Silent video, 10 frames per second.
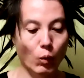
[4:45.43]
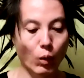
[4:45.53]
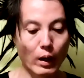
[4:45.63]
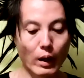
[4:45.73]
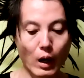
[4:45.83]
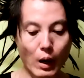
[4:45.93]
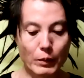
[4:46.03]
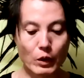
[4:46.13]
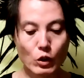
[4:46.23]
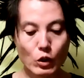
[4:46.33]
what
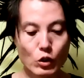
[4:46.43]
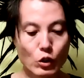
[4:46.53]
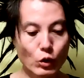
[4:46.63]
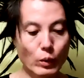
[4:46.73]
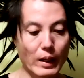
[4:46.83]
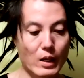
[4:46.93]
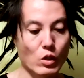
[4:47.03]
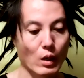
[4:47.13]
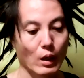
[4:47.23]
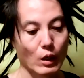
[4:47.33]
you could do is